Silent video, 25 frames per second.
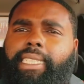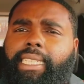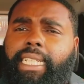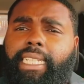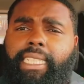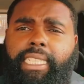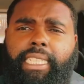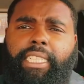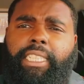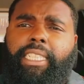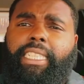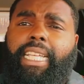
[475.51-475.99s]

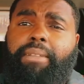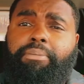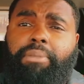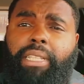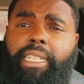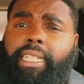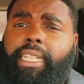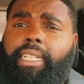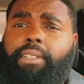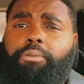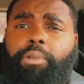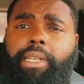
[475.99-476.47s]
This is
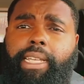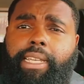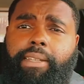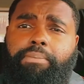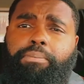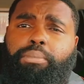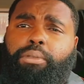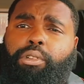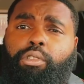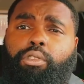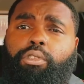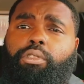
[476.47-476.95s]
something that we
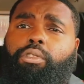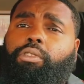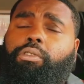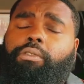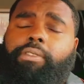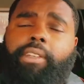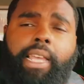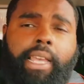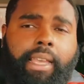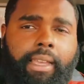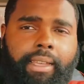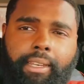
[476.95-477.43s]
can prove.